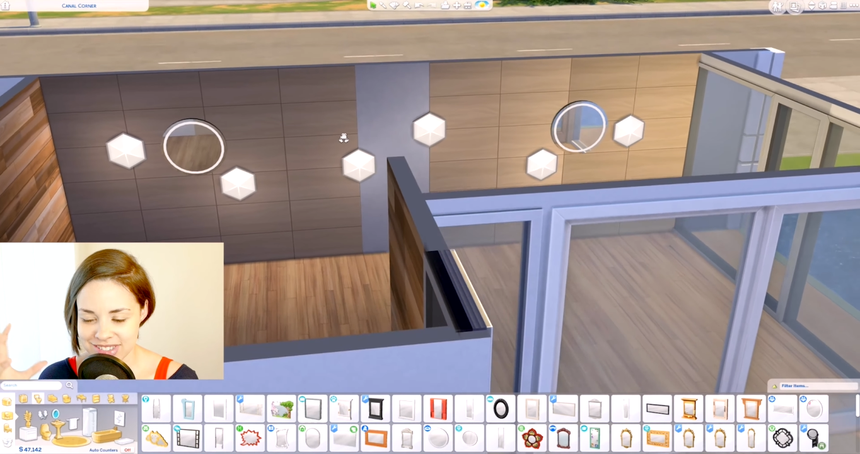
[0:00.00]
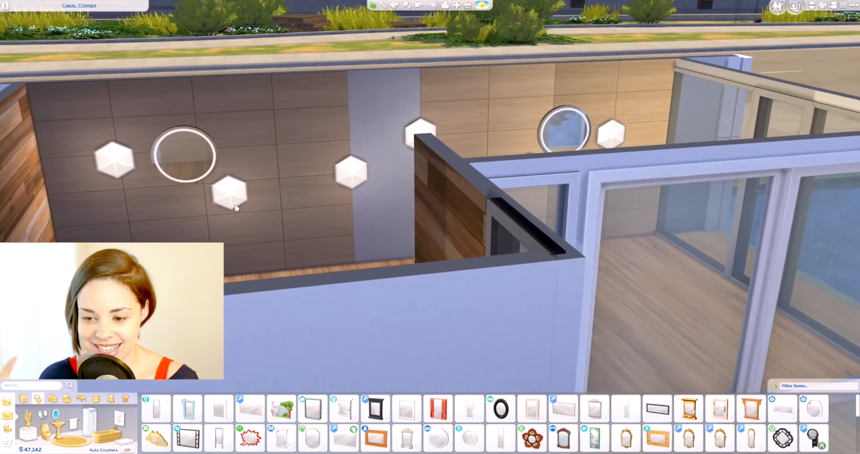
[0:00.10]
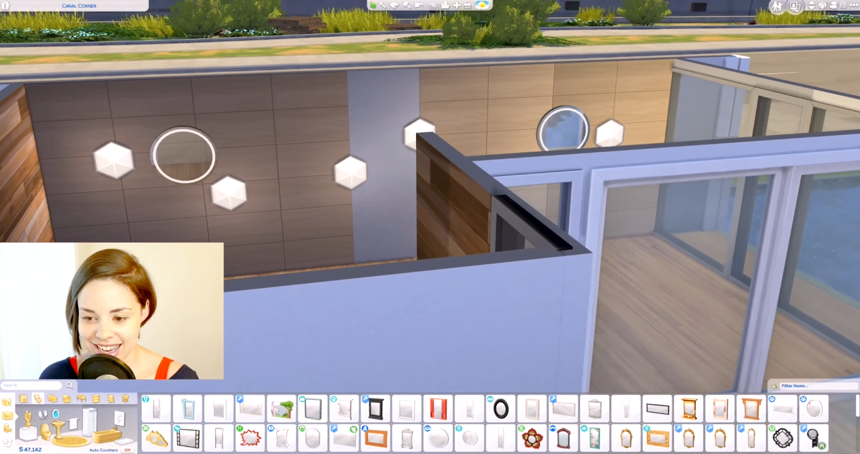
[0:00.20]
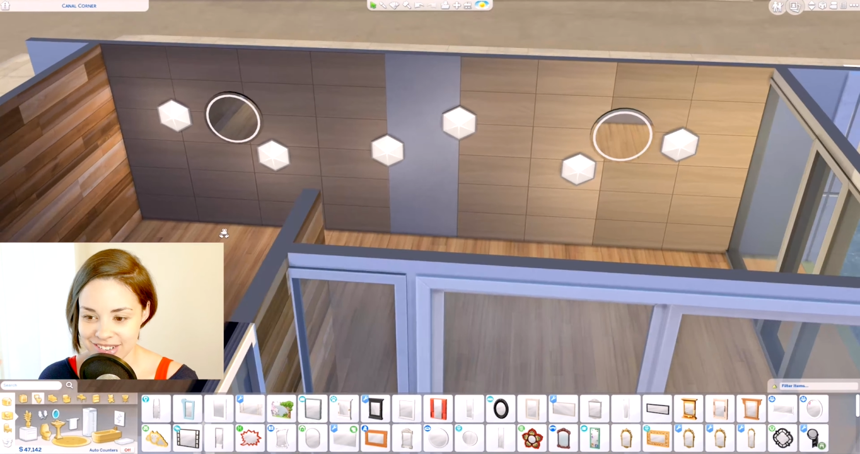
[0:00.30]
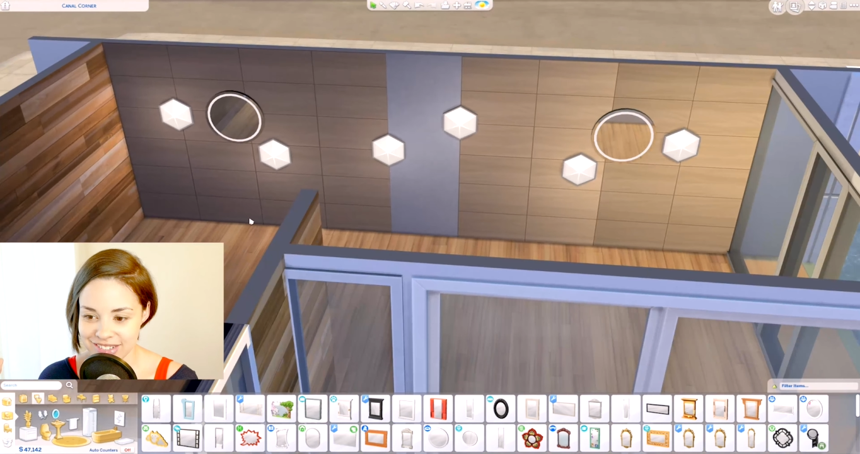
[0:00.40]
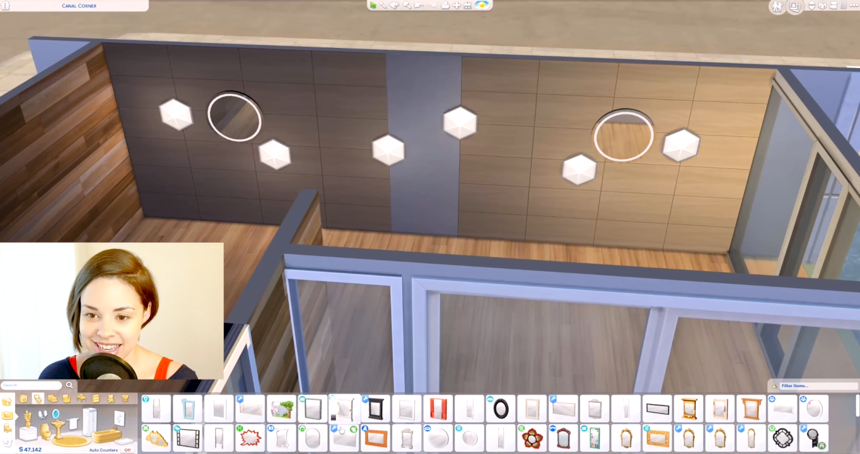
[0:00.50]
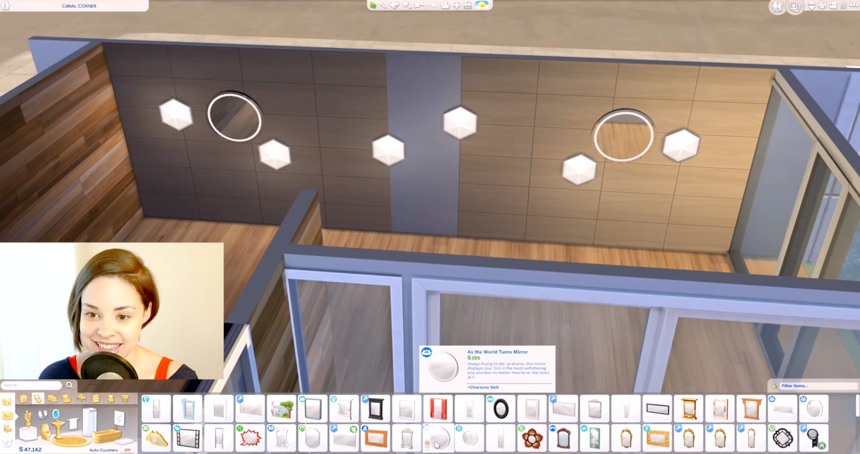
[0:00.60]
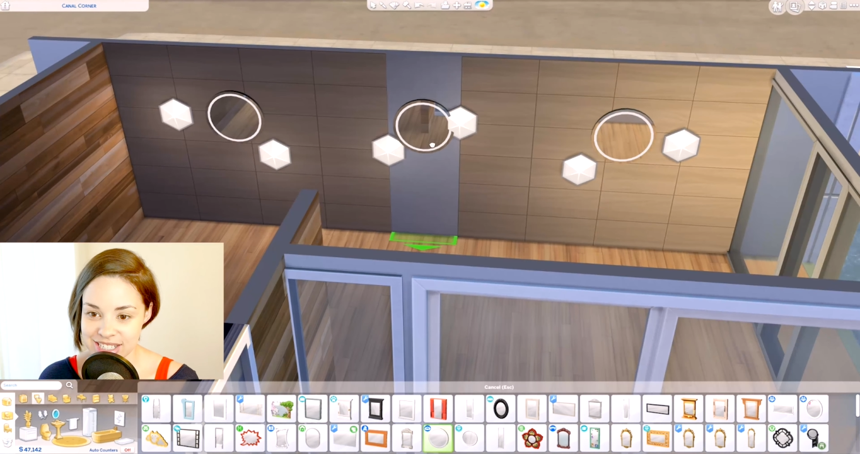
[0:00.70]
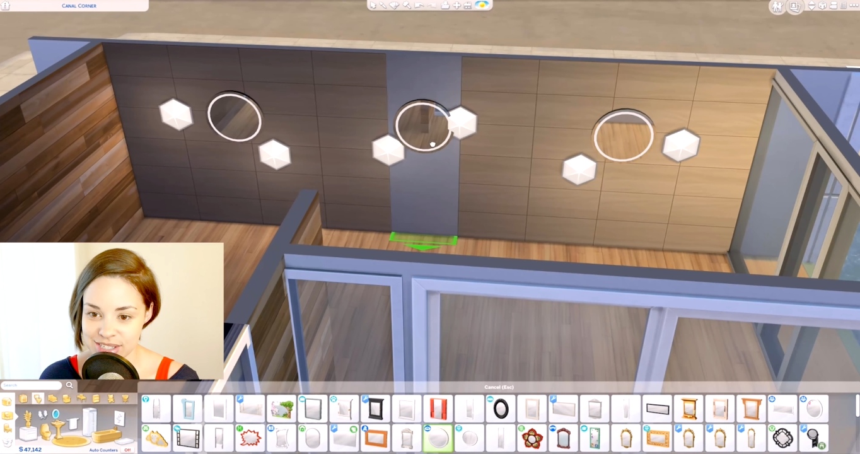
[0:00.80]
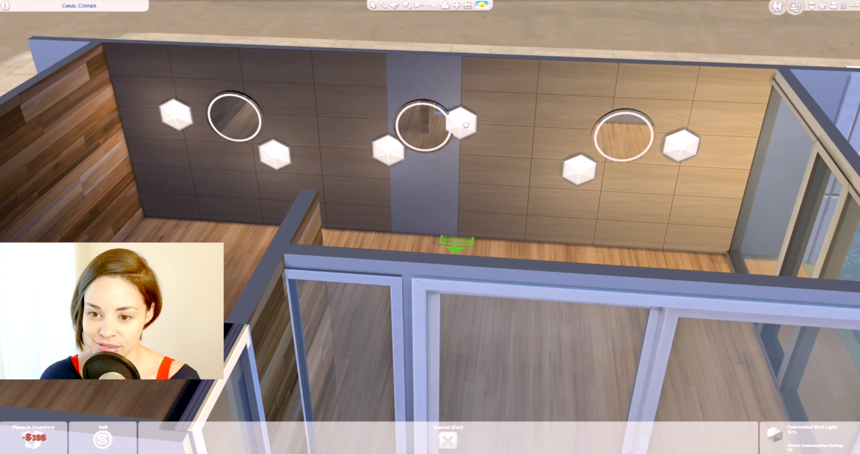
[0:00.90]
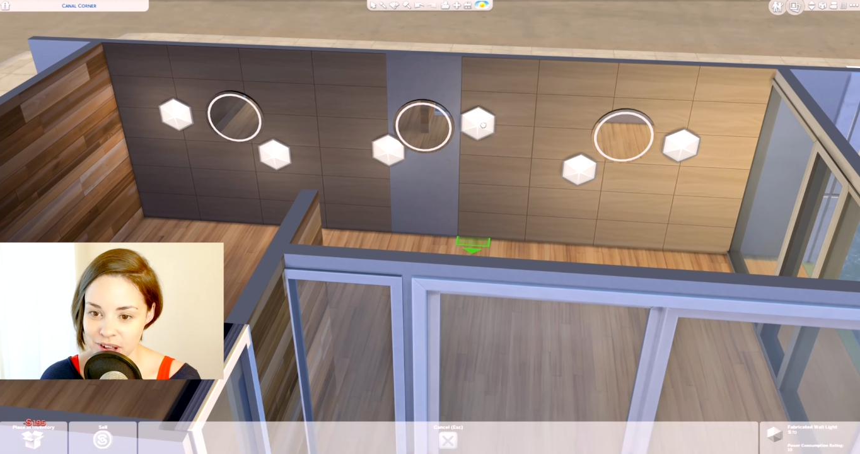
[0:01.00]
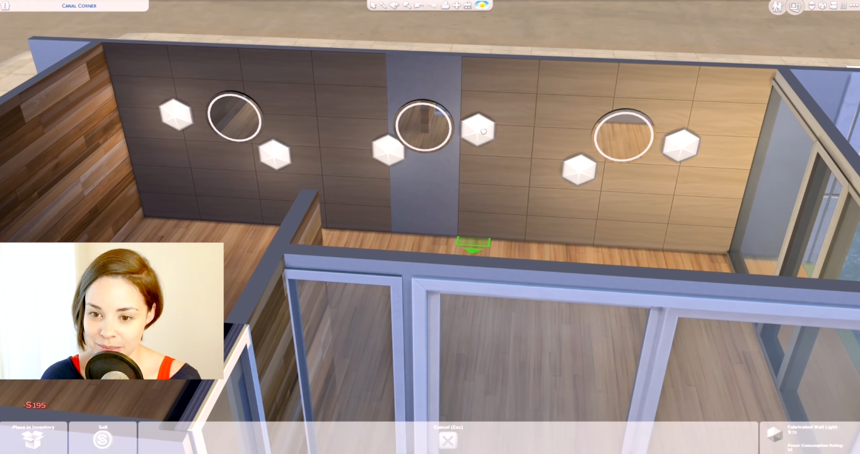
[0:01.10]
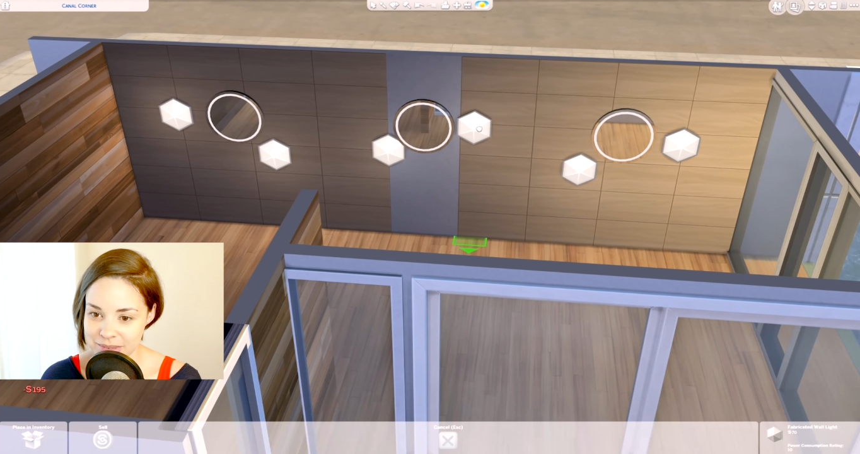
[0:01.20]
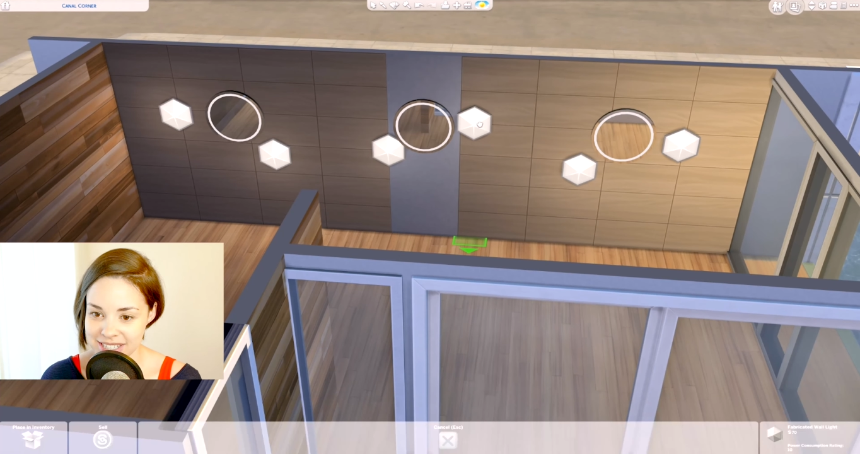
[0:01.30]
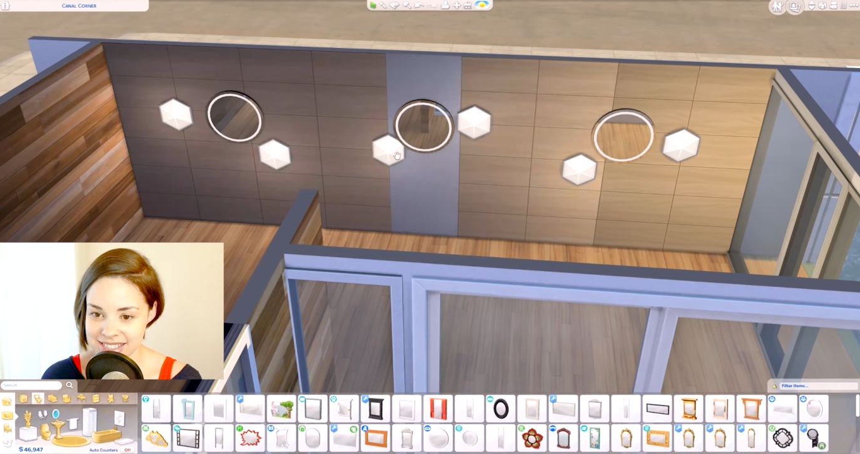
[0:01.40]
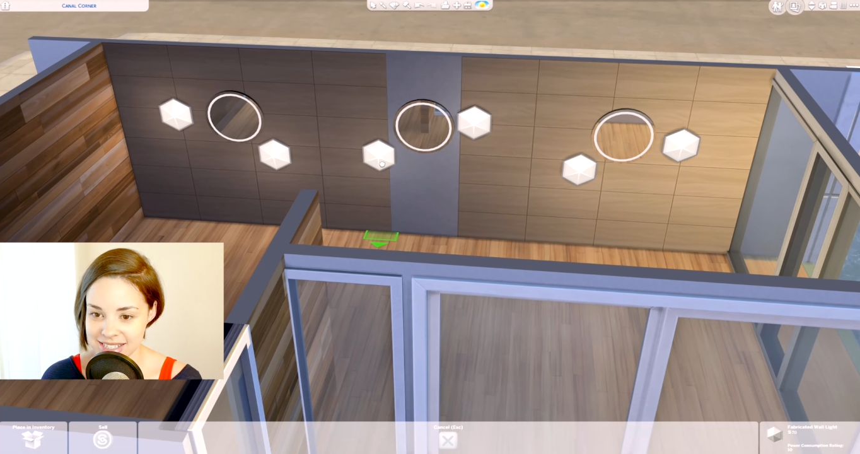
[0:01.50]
decorate this wall because